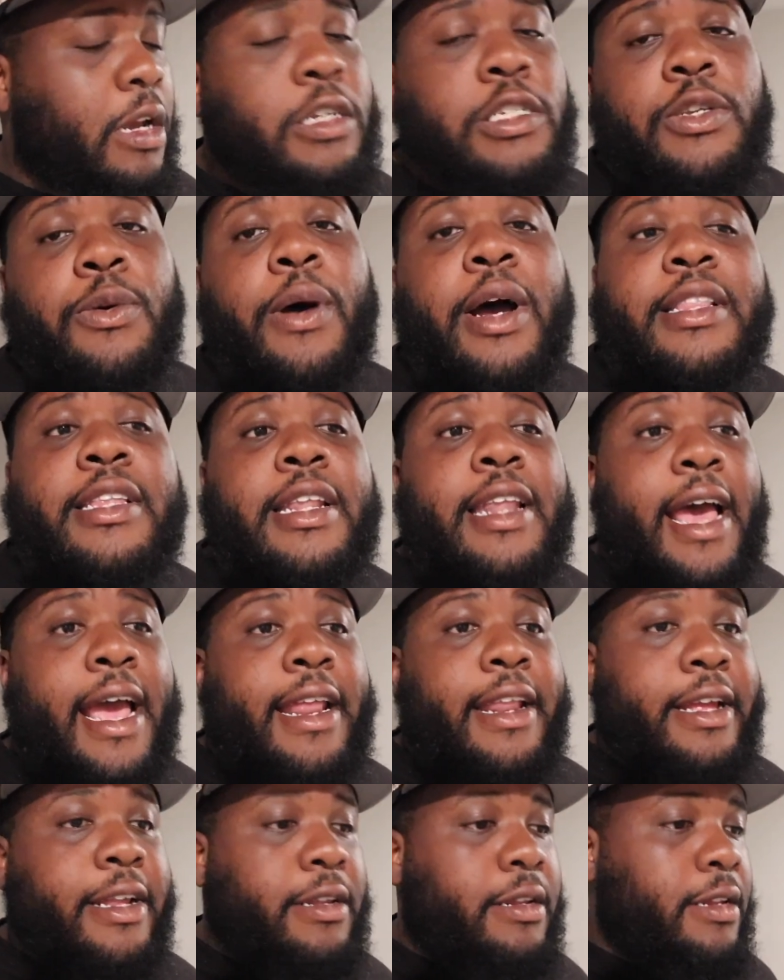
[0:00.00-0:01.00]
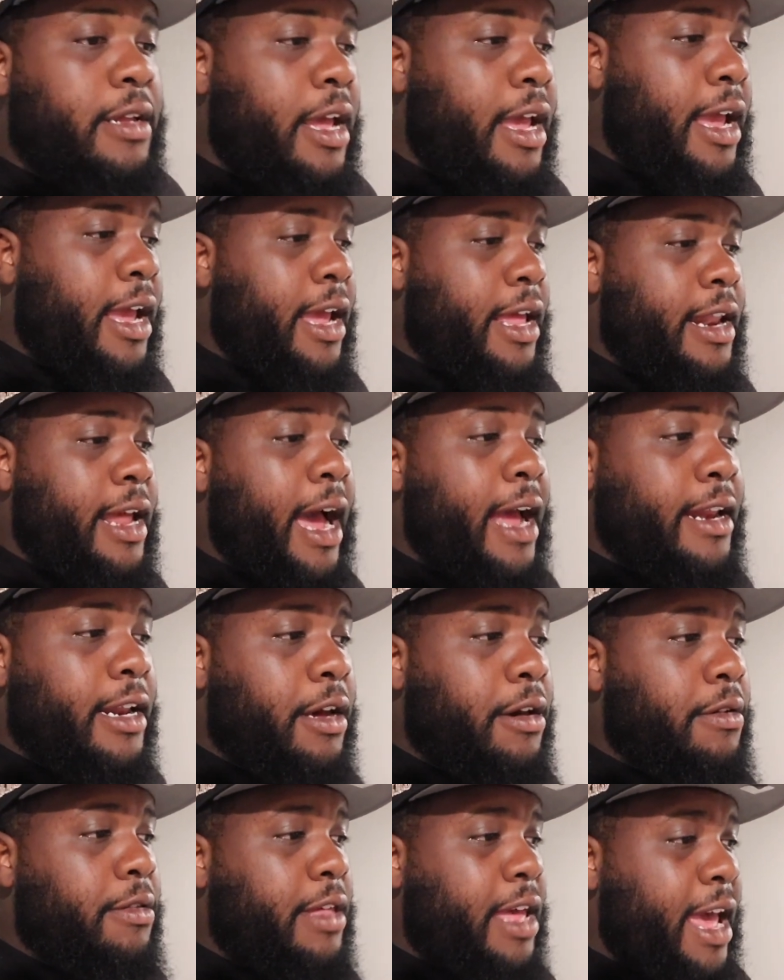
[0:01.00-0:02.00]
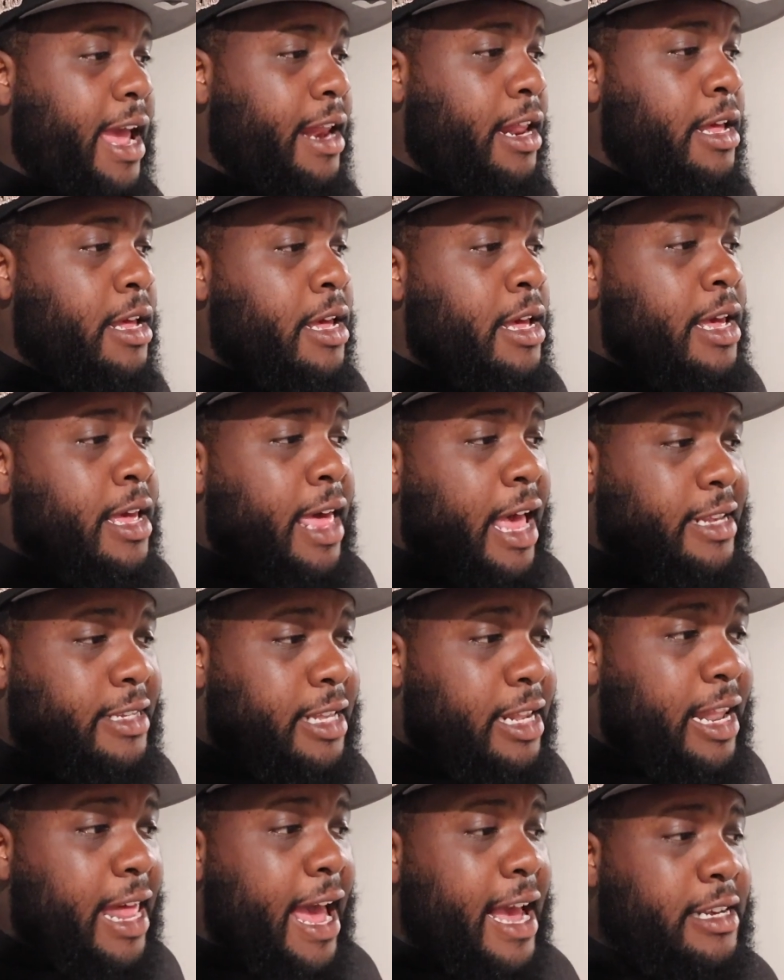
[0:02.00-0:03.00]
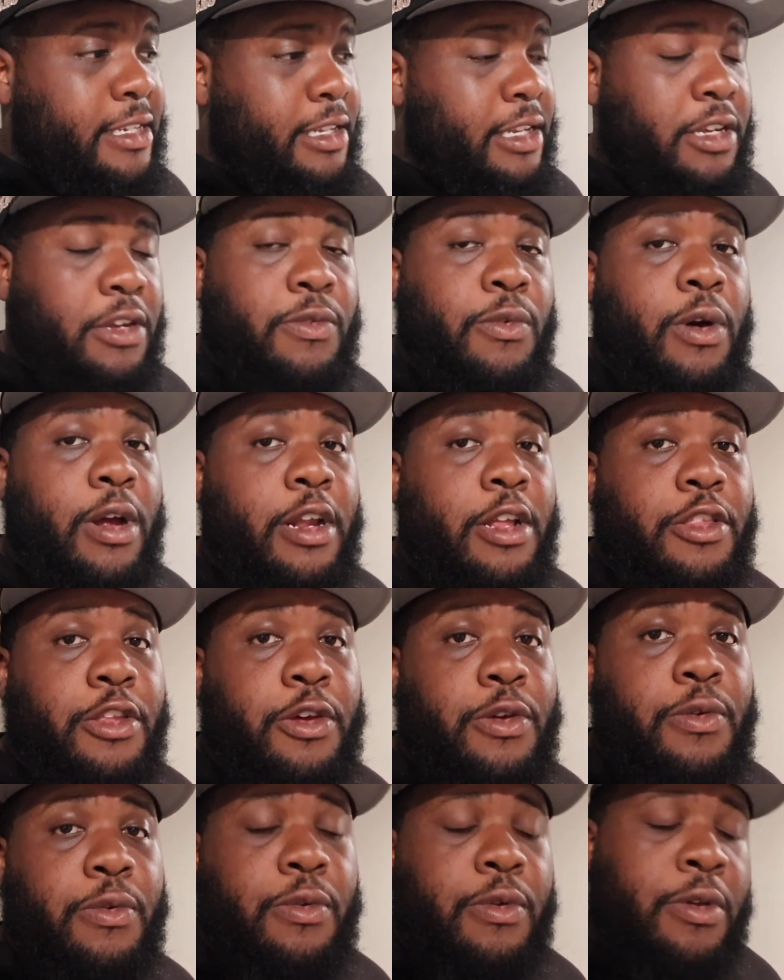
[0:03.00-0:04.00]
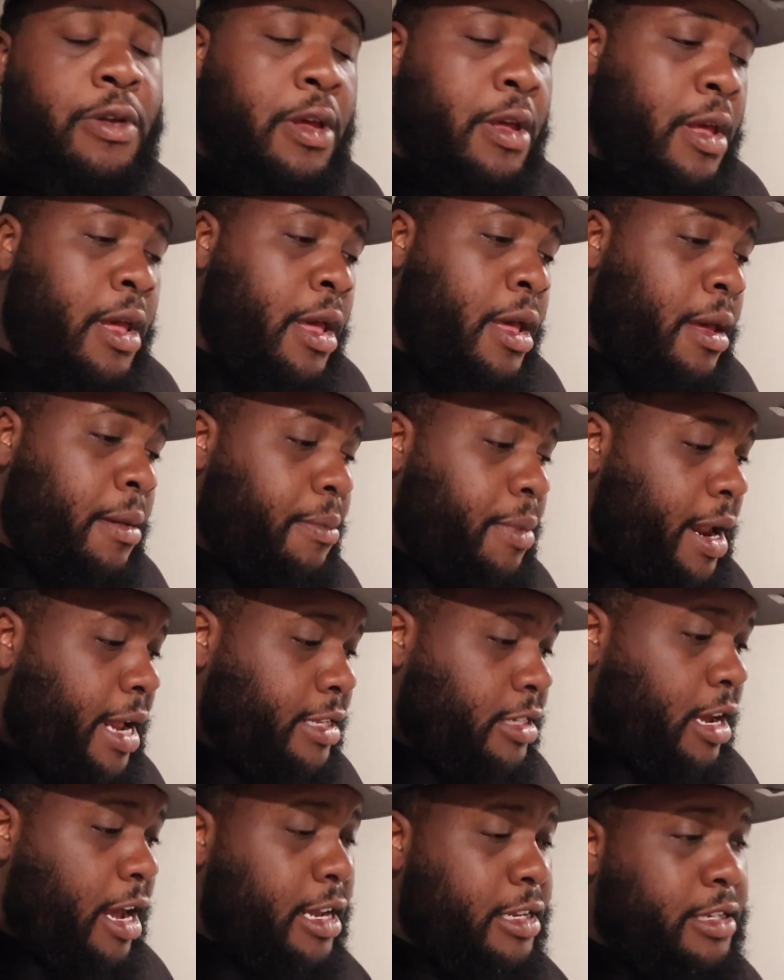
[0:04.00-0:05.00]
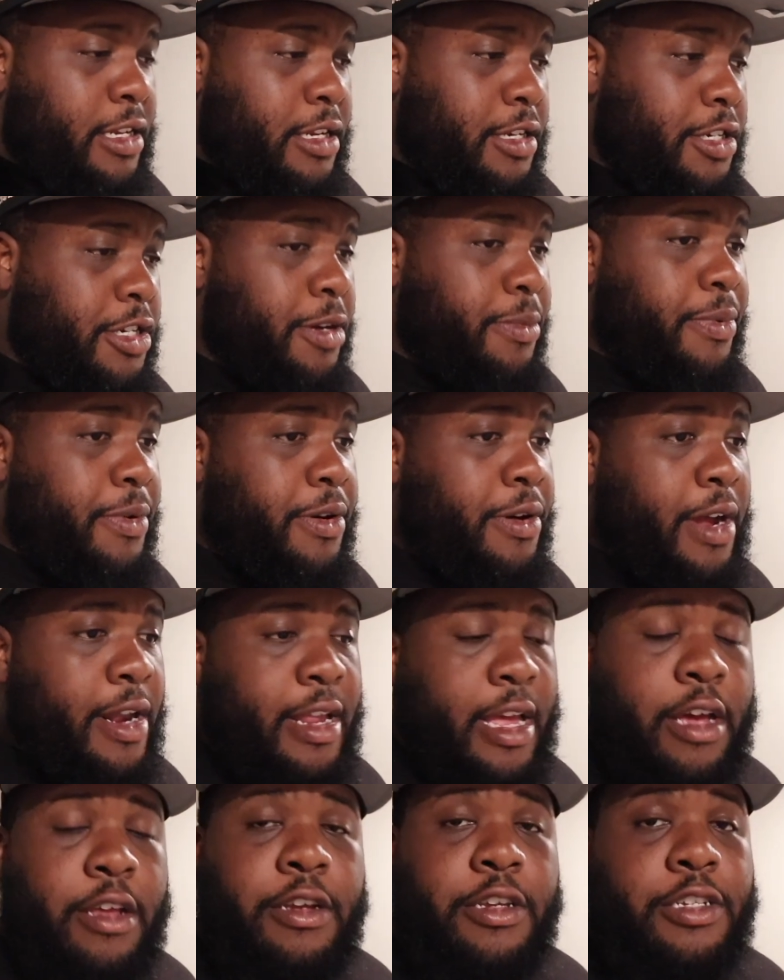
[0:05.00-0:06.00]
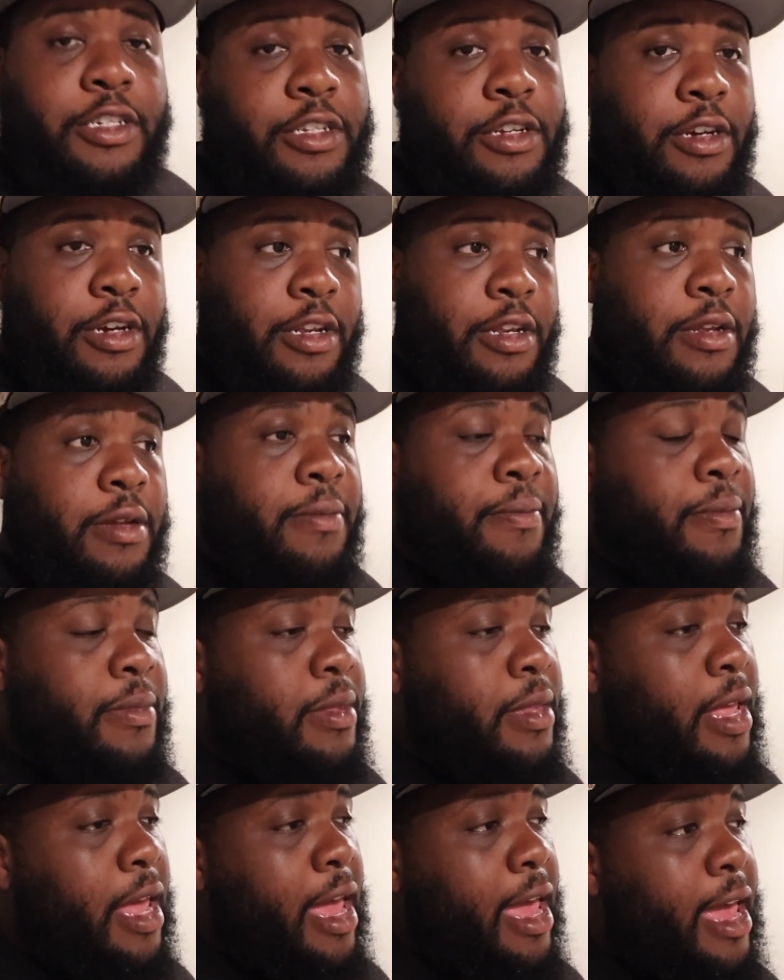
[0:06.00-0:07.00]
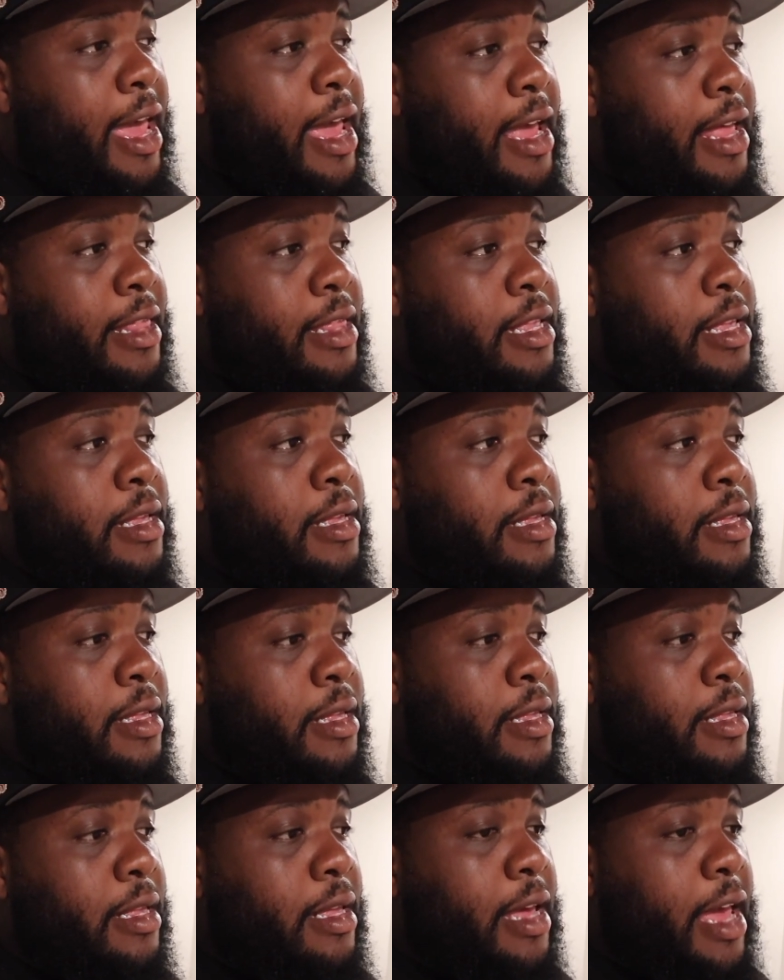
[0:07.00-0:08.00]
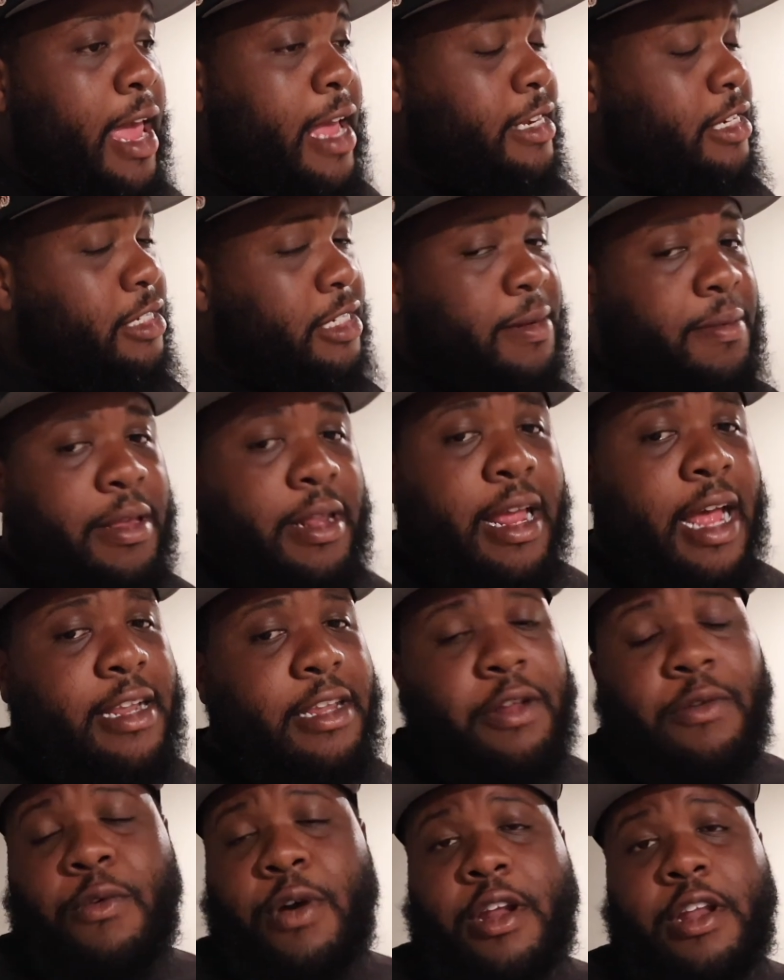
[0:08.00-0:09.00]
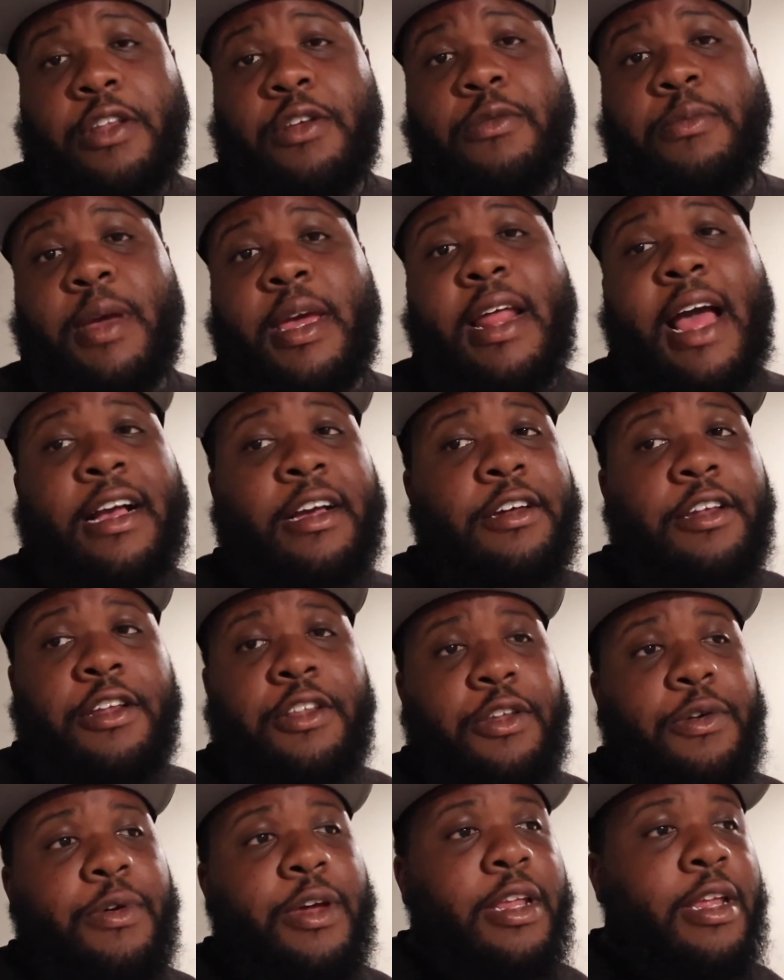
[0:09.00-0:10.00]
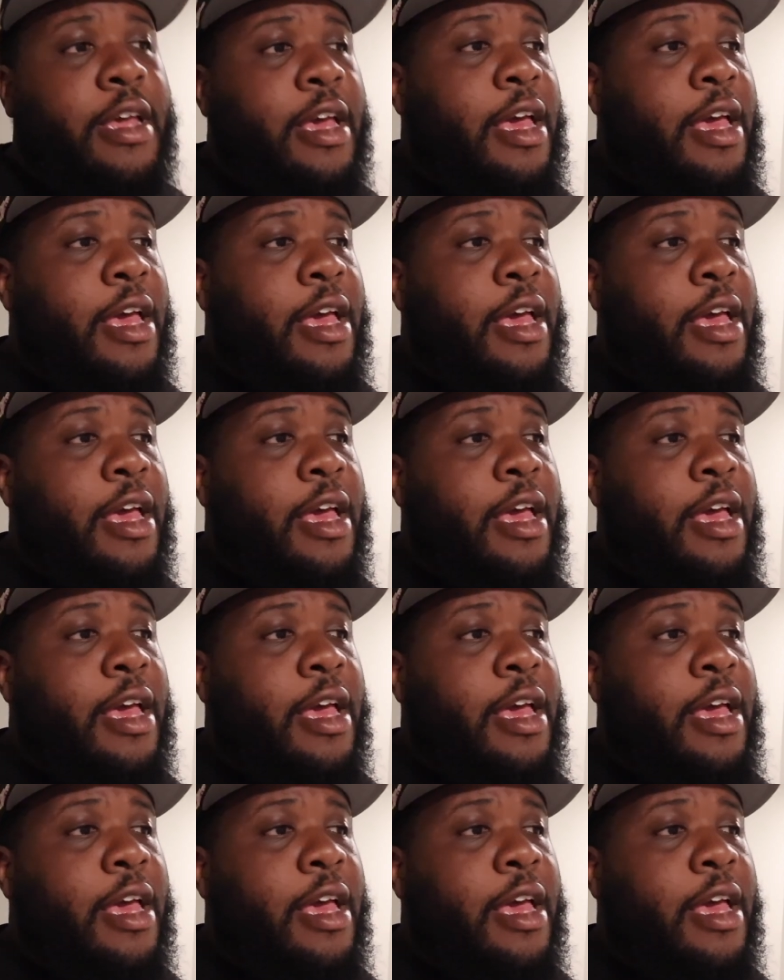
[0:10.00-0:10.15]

So I denied it. And I know that that's the last thing you want to do, but I talked to the shipper and they understood. And it's just something I didn't want to do, man. I couldn't do it.